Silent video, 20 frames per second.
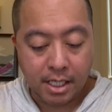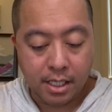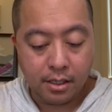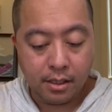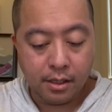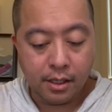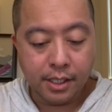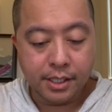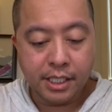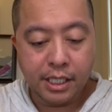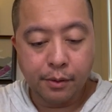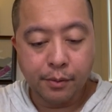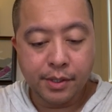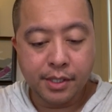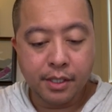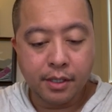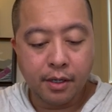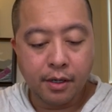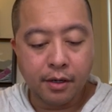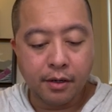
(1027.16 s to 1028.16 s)
Let's see what's in
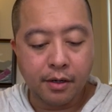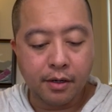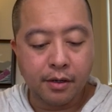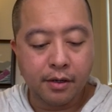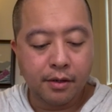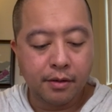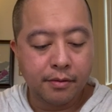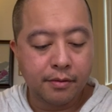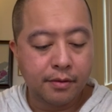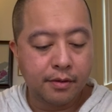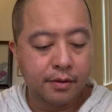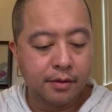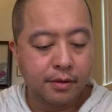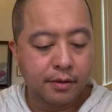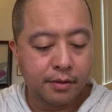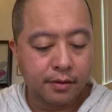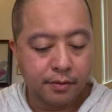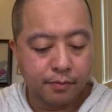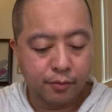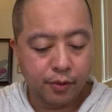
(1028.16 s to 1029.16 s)
our
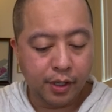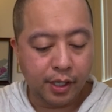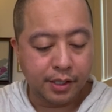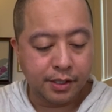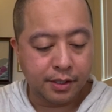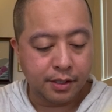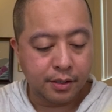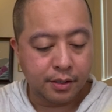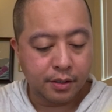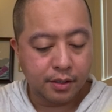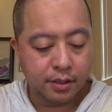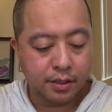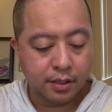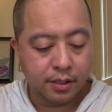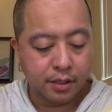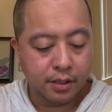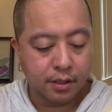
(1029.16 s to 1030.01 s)
prizes.